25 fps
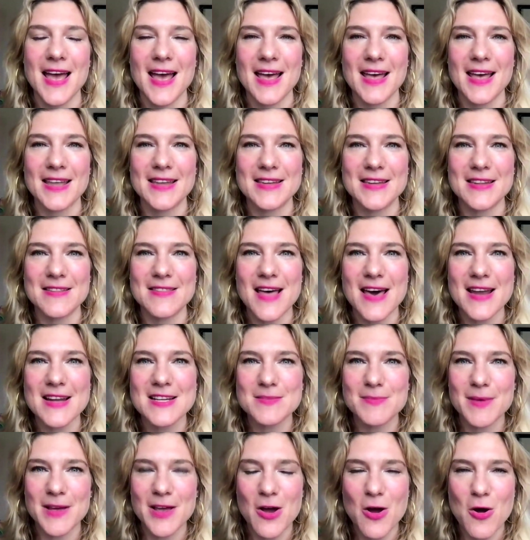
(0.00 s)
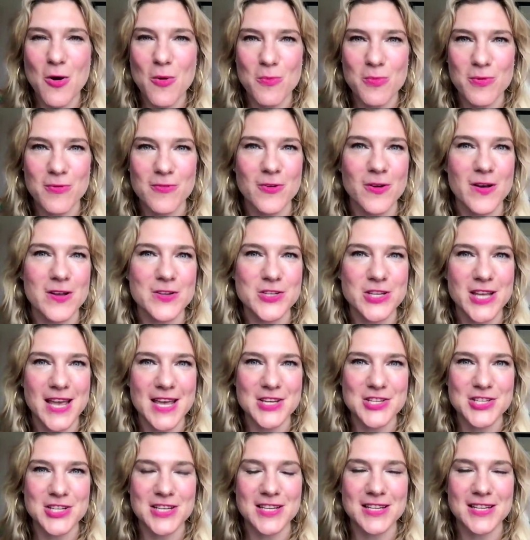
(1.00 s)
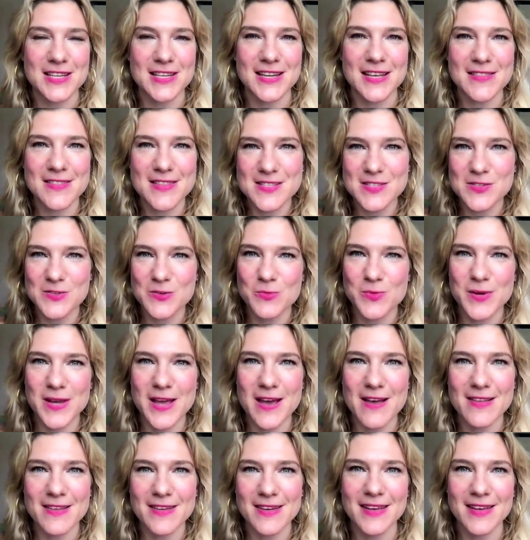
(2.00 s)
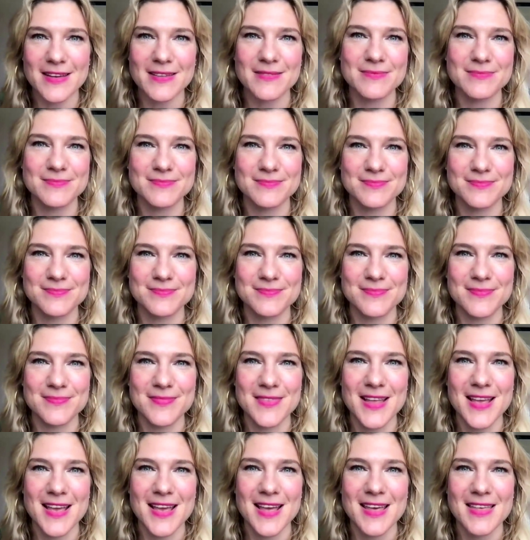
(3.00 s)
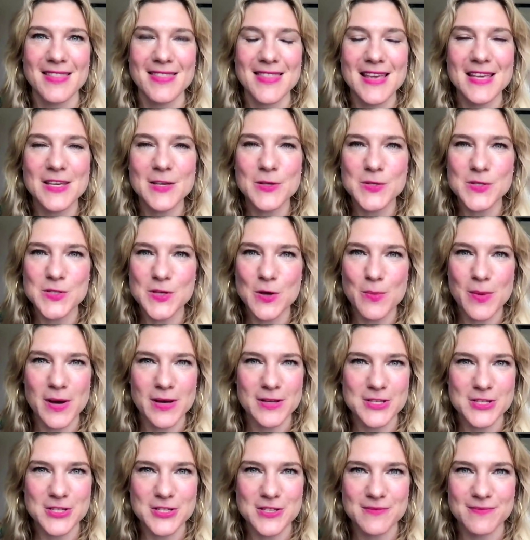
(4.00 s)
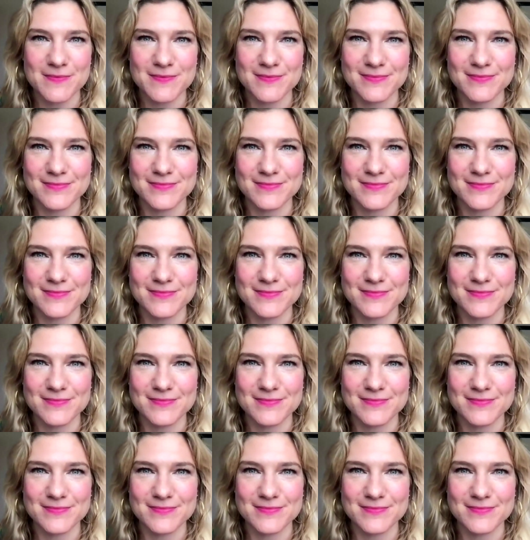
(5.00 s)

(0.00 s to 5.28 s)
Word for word: And that is my hope for education in this new reality. Thank you so much.